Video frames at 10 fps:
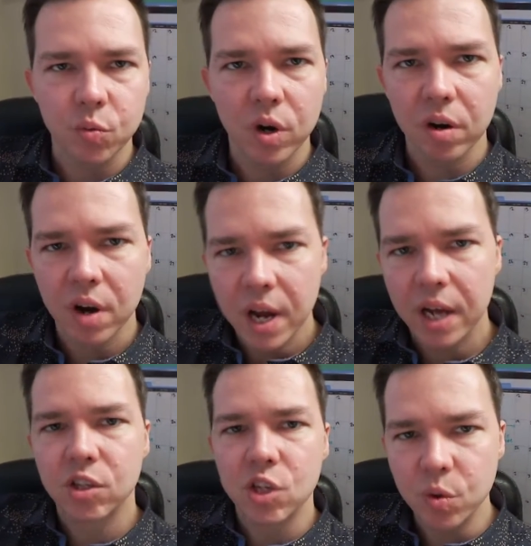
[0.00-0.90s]
where
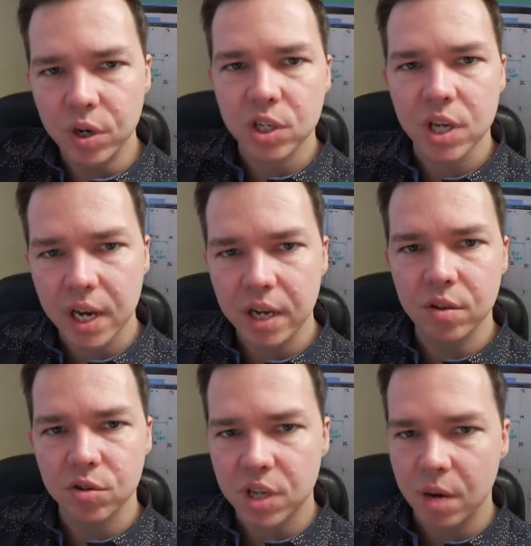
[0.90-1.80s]
it's new and exciting and
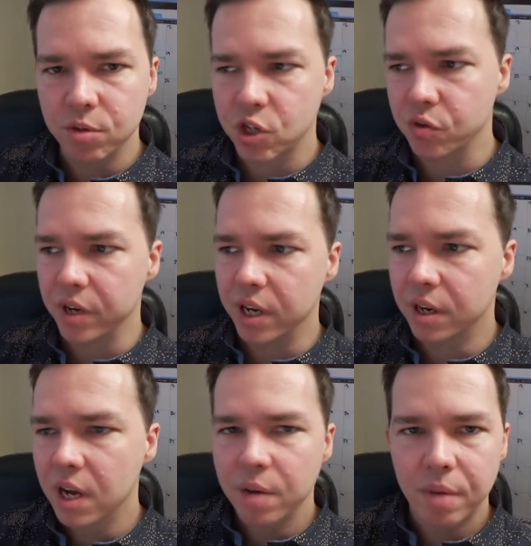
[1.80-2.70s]
there's chemistry,
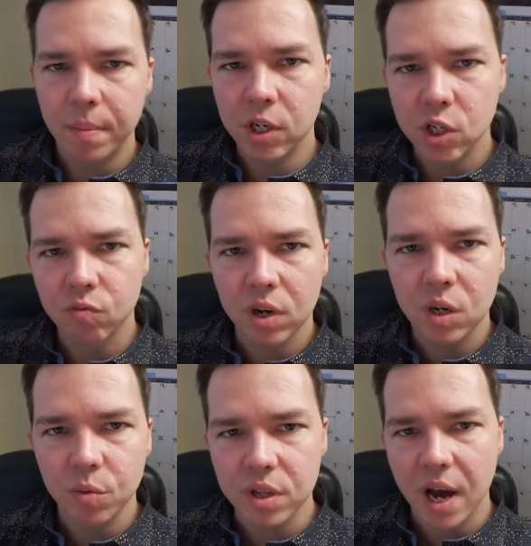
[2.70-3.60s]
and maybe she's
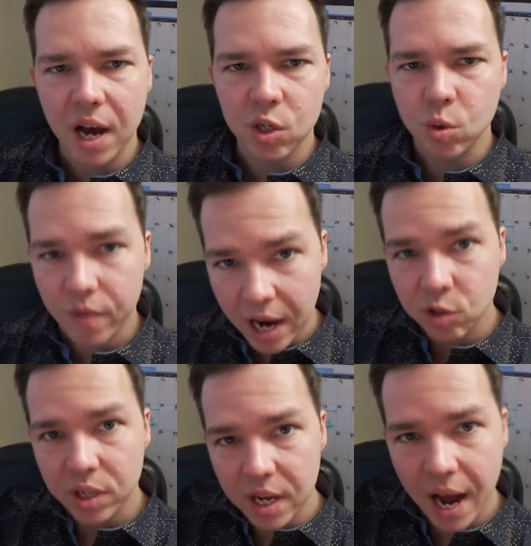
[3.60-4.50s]
running with guys who've
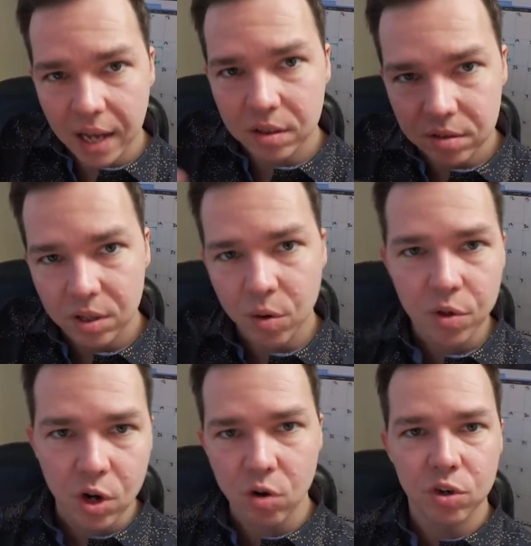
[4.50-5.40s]
actually got
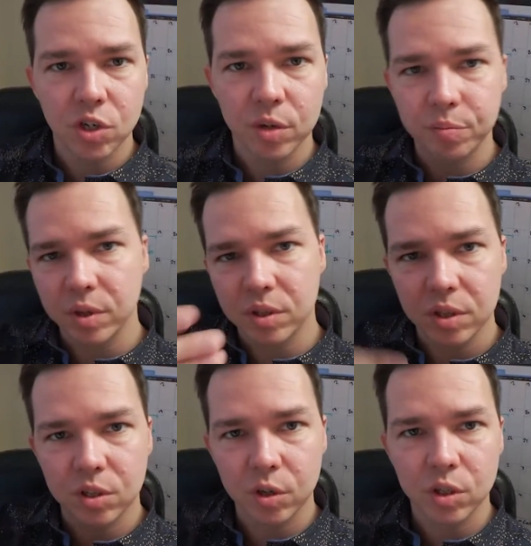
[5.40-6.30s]
the courage
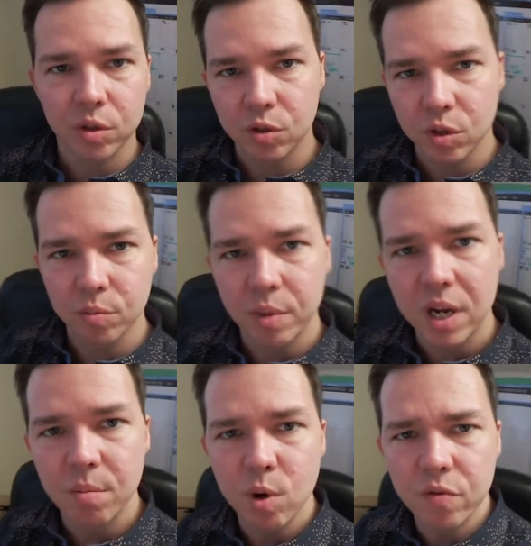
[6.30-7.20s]
to
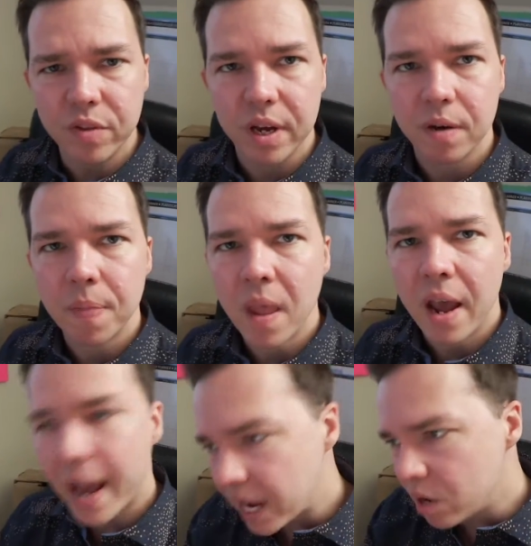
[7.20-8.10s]
make a move there.
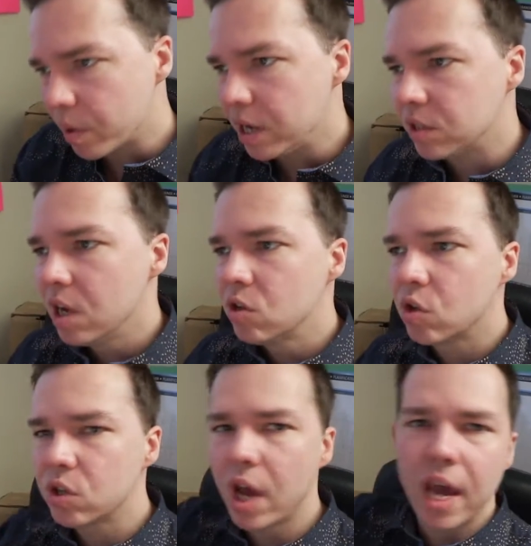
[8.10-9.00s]
Anyways,
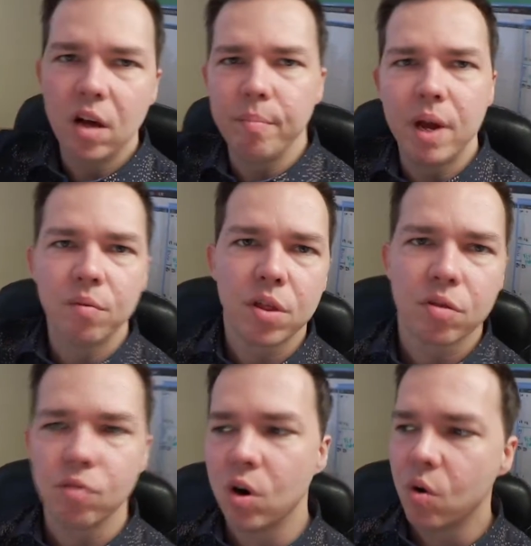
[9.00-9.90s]
so this Hail Mary
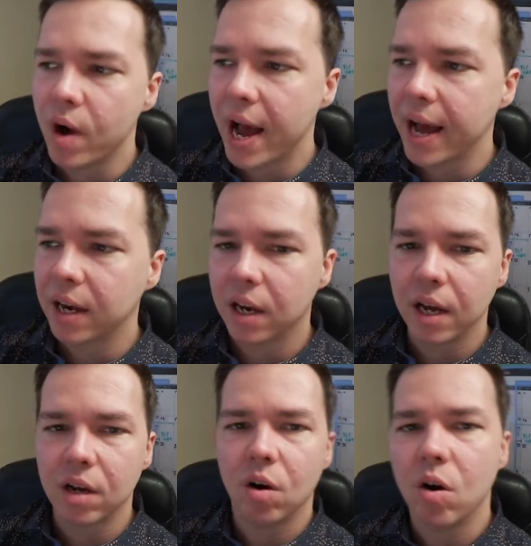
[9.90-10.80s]
throw at
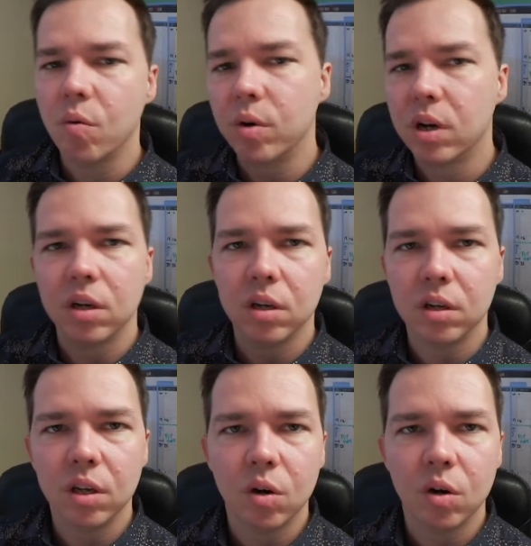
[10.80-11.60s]
oh, we're gonna